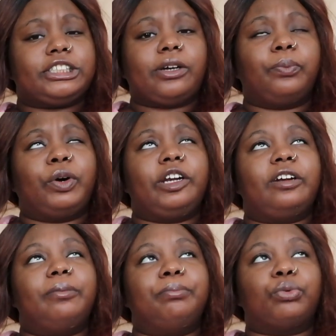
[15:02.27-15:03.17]

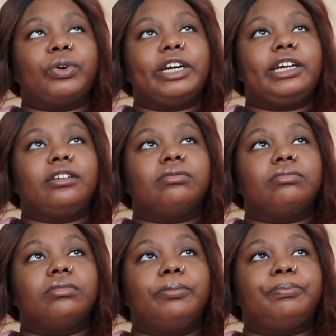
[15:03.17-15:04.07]
someone boring,
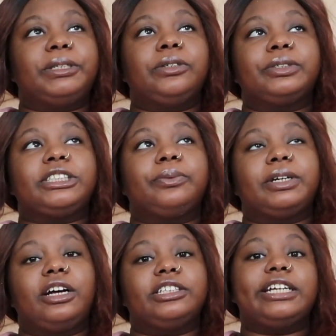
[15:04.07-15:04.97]
being with
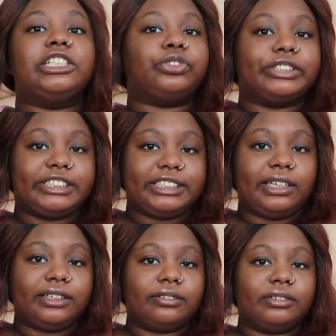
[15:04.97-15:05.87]
someone
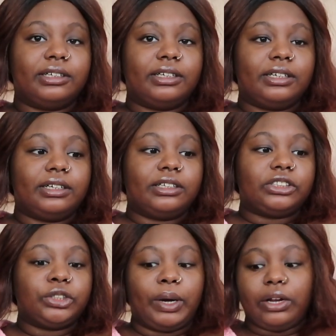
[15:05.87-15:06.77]
uninteresting.
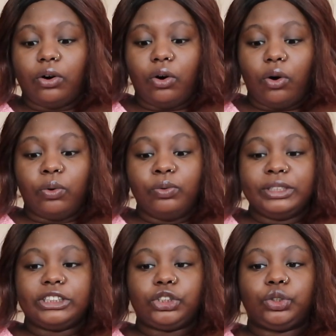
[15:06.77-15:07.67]
So I
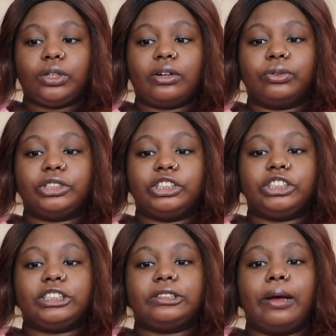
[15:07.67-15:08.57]
always struggled to
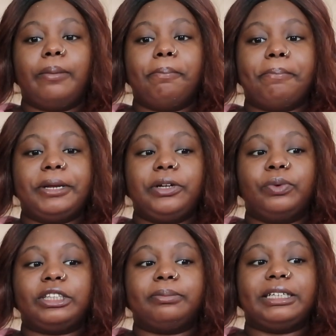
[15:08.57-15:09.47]
just be
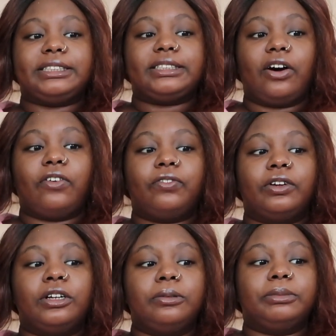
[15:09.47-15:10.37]
with myself
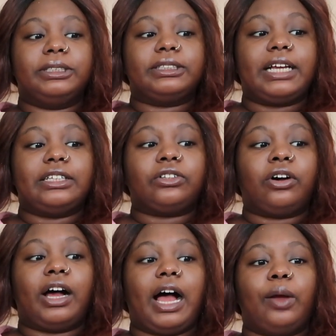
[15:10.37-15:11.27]
because I
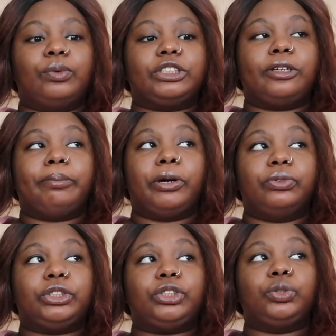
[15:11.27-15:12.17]
thought I was
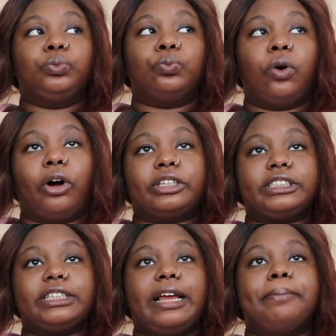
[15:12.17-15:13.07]
supposed to
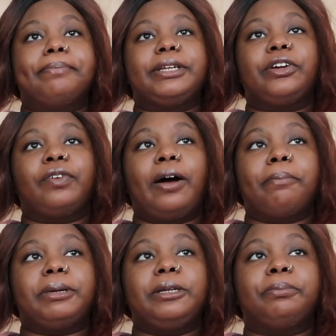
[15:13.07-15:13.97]
want and be
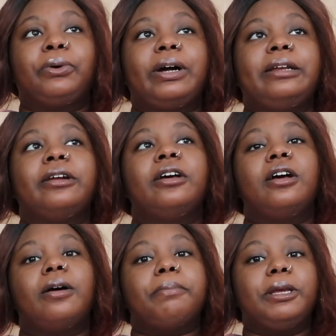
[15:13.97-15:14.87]
around people and
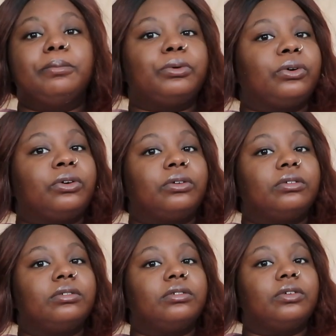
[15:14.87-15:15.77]
people
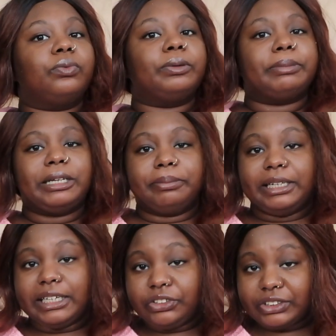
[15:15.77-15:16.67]
would make me
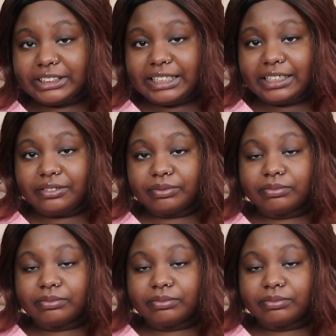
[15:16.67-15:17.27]
interesting.